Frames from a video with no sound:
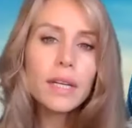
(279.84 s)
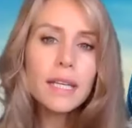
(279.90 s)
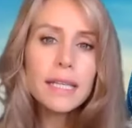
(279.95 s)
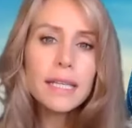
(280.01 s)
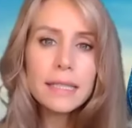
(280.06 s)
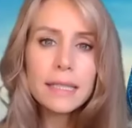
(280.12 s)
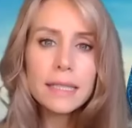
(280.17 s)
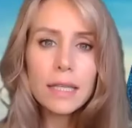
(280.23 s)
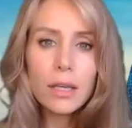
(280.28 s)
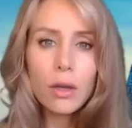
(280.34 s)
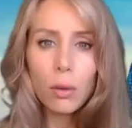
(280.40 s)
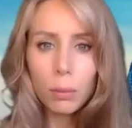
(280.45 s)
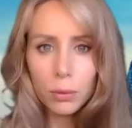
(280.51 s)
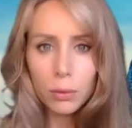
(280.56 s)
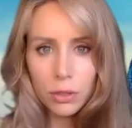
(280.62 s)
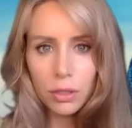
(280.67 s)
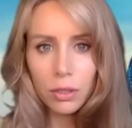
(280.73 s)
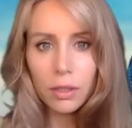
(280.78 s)
is the
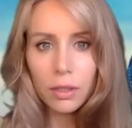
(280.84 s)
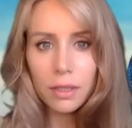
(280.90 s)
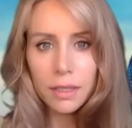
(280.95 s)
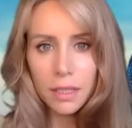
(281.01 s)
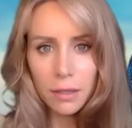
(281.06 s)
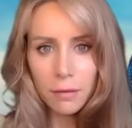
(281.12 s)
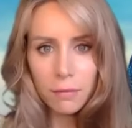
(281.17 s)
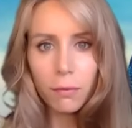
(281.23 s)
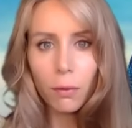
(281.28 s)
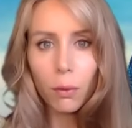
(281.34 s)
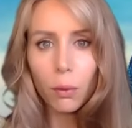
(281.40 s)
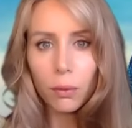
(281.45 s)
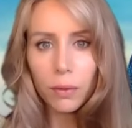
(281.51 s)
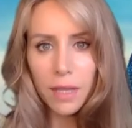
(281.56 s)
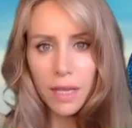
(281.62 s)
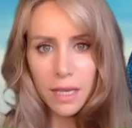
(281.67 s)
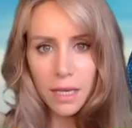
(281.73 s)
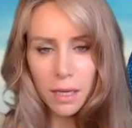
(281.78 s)
opportunity for the
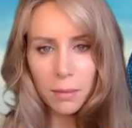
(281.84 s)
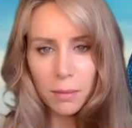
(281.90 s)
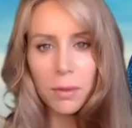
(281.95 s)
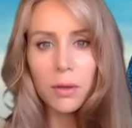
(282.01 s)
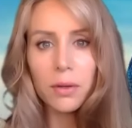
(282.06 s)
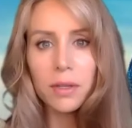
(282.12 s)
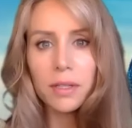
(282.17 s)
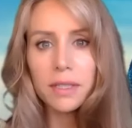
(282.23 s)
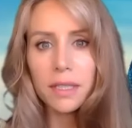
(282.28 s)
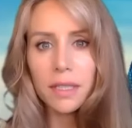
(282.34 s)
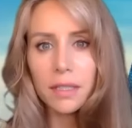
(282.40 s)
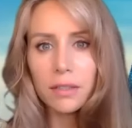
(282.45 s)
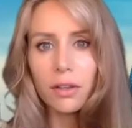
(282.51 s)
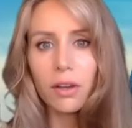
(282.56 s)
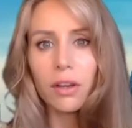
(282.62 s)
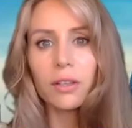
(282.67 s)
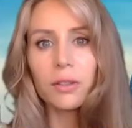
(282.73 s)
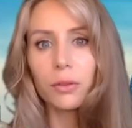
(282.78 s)
Community
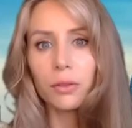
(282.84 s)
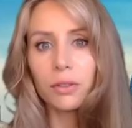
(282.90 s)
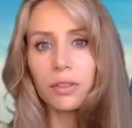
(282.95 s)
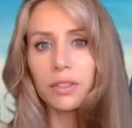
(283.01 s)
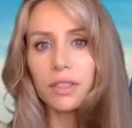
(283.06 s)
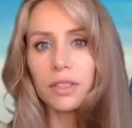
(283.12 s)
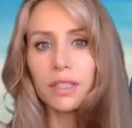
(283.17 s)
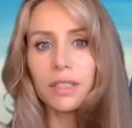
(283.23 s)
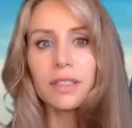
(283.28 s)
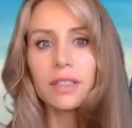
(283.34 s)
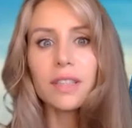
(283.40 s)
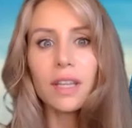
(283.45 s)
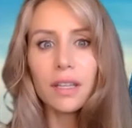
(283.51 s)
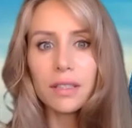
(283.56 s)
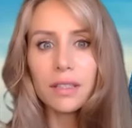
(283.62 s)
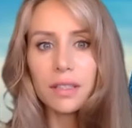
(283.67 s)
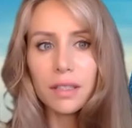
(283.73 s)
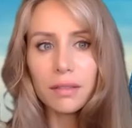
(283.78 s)
Diagnostic
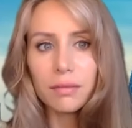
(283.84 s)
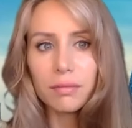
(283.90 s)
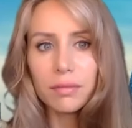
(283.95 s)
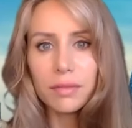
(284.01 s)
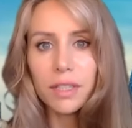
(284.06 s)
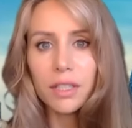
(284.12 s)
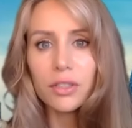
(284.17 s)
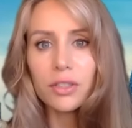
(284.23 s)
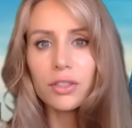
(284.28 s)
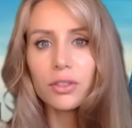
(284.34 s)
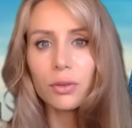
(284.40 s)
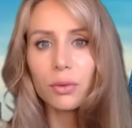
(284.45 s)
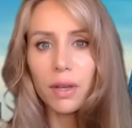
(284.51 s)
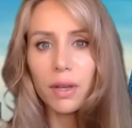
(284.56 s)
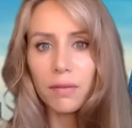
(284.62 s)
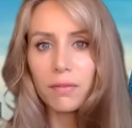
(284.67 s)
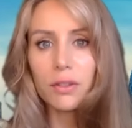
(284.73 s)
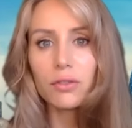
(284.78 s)
Centre digital
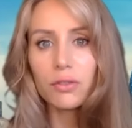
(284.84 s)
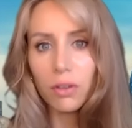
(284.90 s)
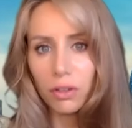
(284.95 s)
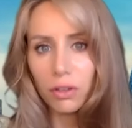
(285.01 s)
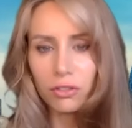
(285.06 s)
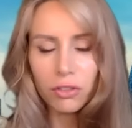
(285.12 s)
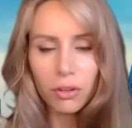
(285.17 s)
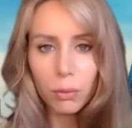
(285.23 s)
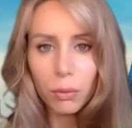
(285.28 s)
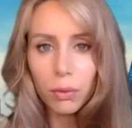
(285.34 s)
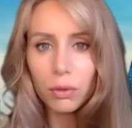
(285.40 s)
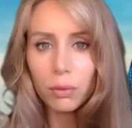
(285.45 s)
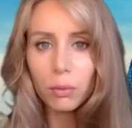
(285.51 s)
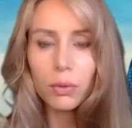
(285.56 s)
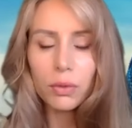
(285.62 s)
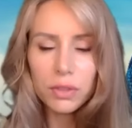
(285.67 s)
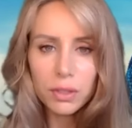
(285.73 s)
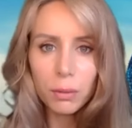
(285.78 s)
infrastructure? What, what's
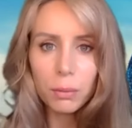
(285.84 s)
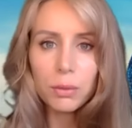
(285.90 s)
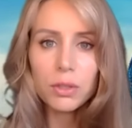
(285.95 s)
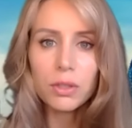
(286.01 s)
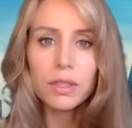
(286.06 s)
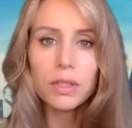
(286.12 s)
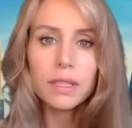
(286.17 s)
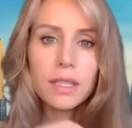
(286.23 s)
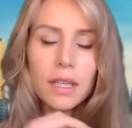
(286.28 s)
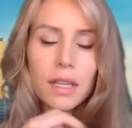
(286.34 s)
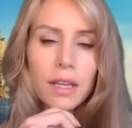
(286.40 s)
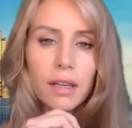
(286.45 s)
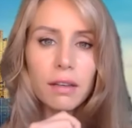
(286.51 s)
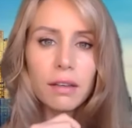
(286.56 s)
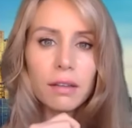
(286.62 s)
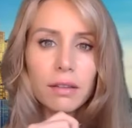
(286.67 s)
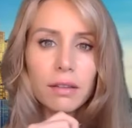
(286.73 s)
the opportunity here?